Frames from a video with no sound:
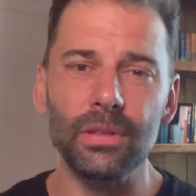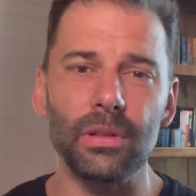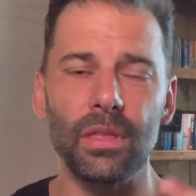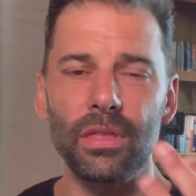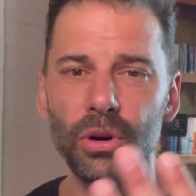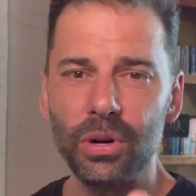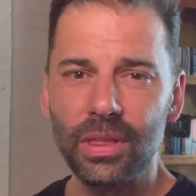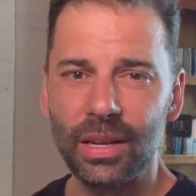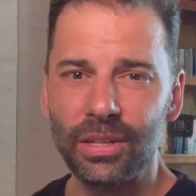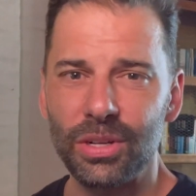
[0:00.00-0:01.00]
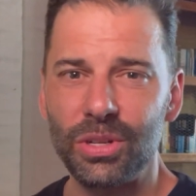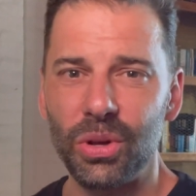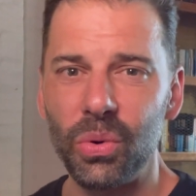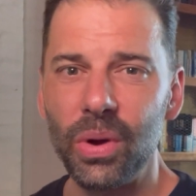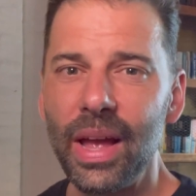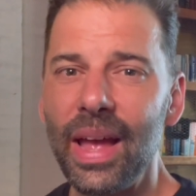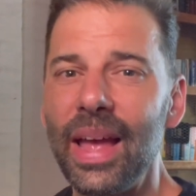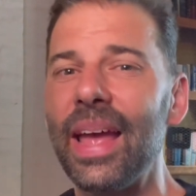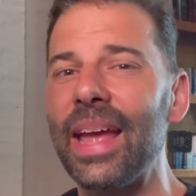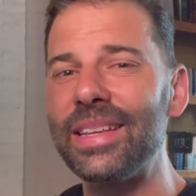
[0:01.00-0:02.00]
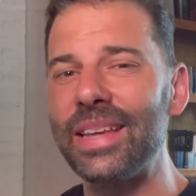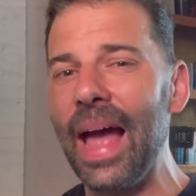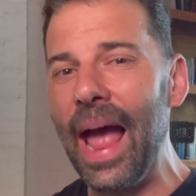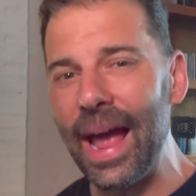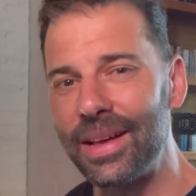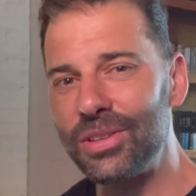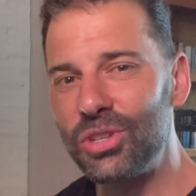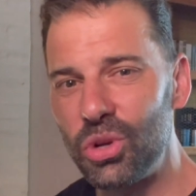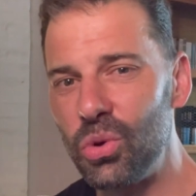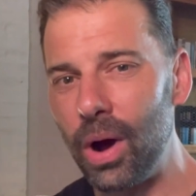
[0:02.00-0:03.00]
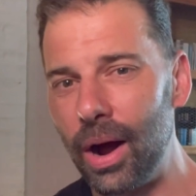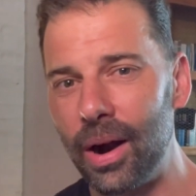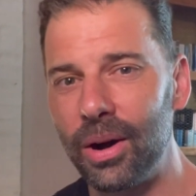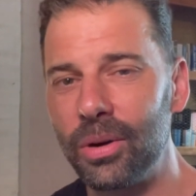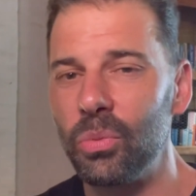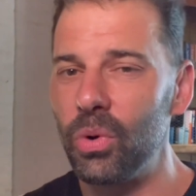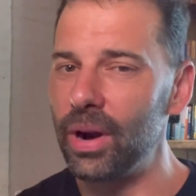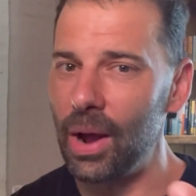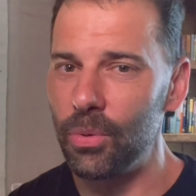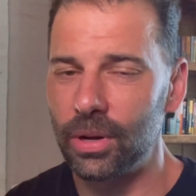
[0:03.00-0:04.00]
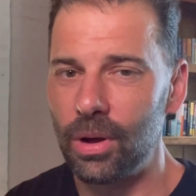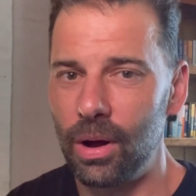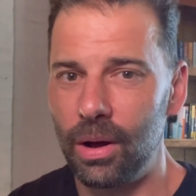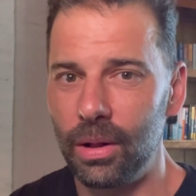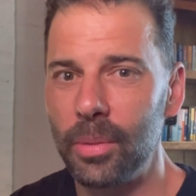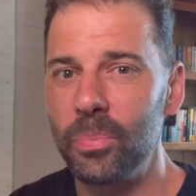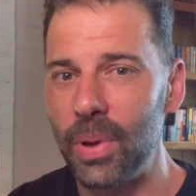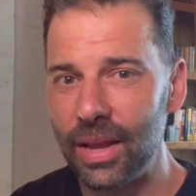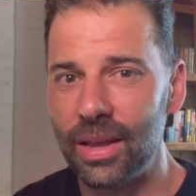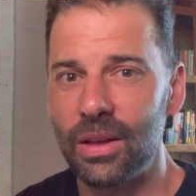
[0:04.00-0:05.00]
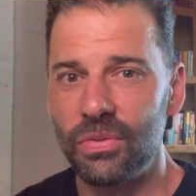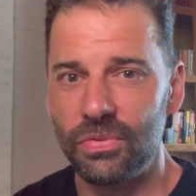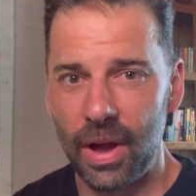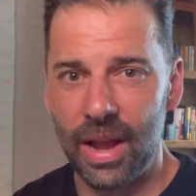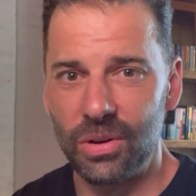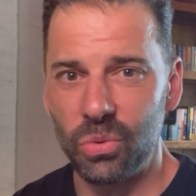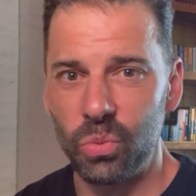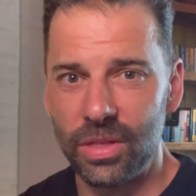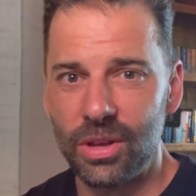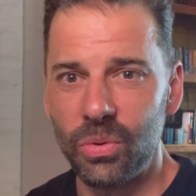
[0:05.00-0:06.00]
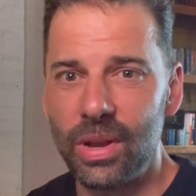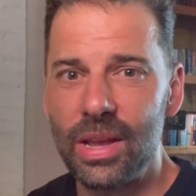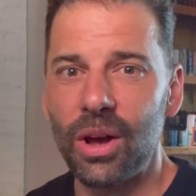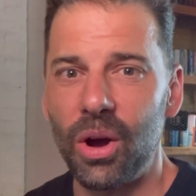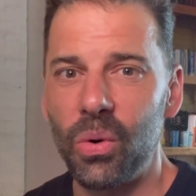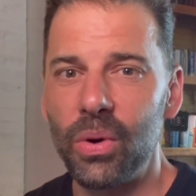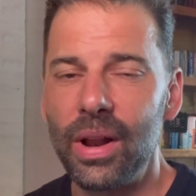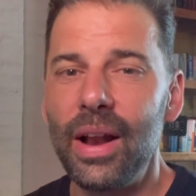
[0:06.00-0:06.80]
The third thing to do is, as you are what I would call picking a fight with your ego,